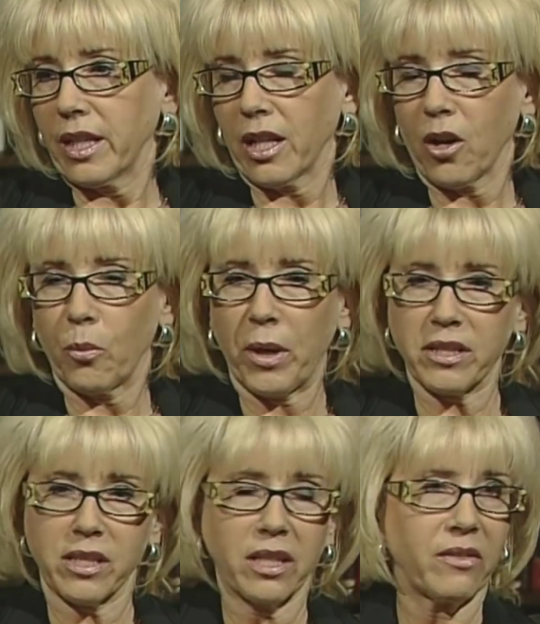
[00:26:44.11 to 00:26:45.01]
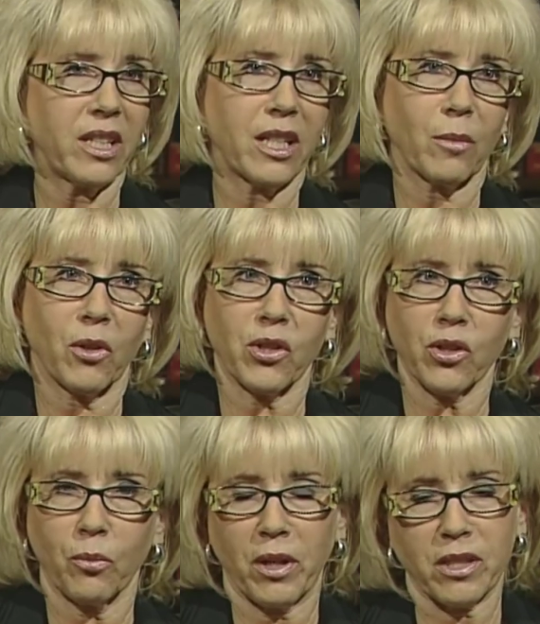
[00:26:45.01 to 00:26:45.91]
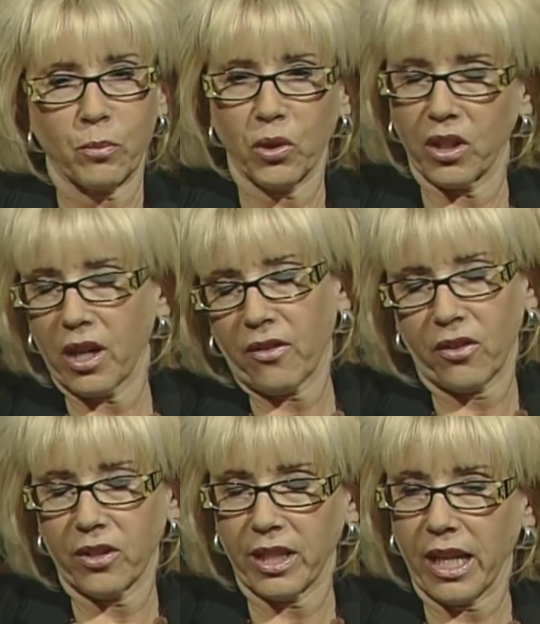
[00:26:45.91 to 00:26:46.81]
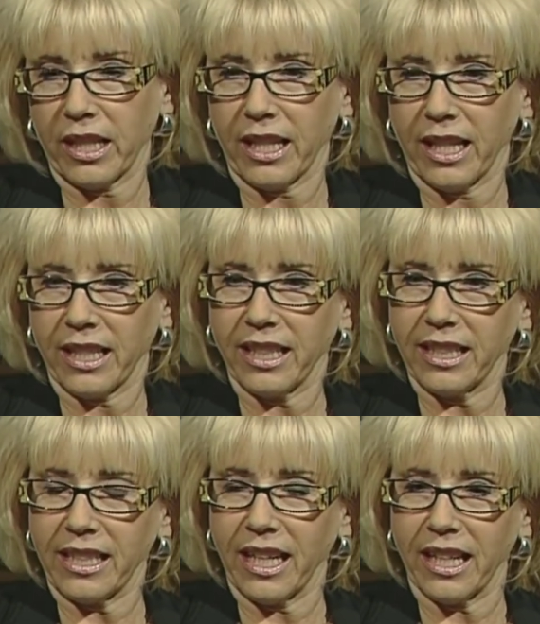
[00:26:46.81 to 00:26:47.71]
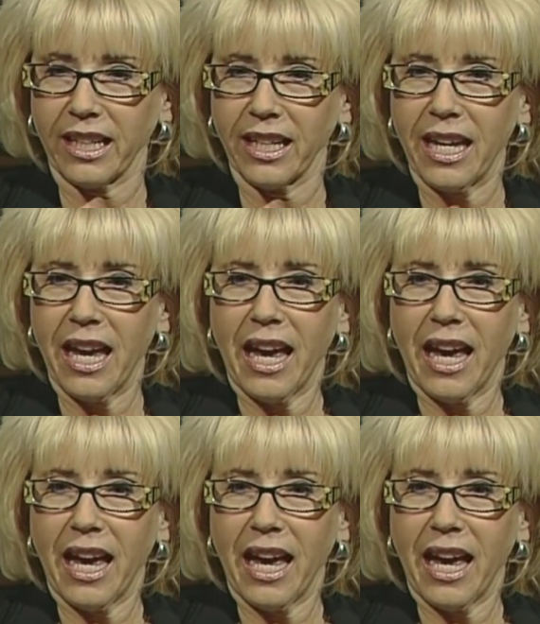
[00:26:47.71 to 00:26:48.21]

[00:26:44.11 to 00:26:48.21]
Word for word: you know, best TV commercial, best book cover, yada, yada, yada.